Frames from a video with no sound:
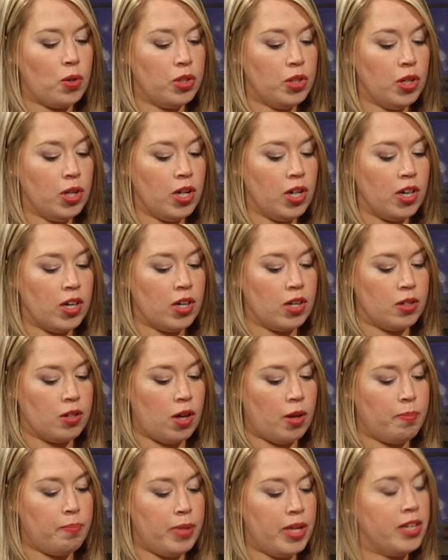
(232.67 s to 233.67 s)
So you're
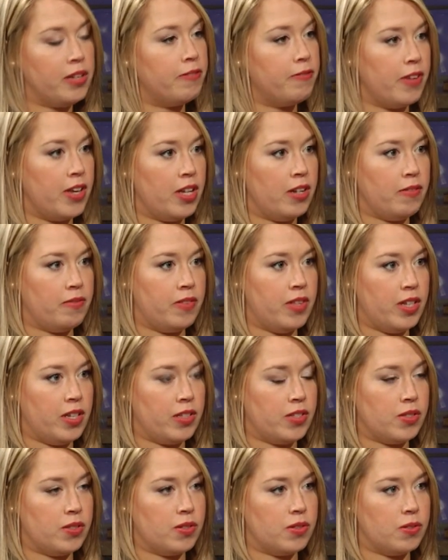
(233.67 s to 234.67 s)
a big fan of
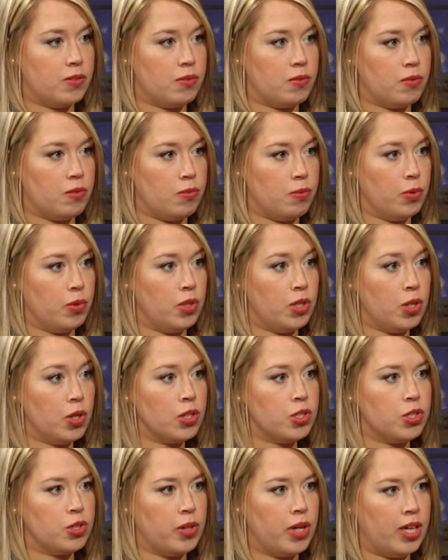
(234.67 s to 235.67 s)
this through
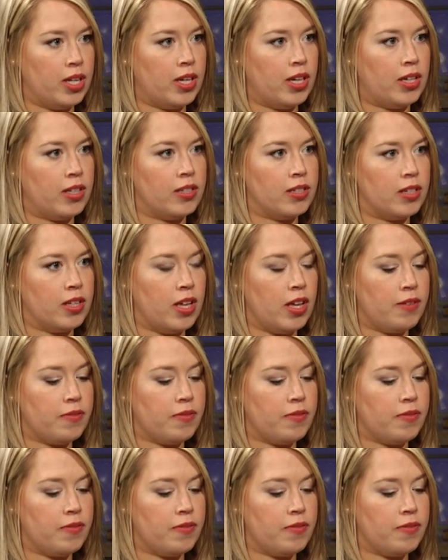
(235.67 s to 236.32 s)
your training.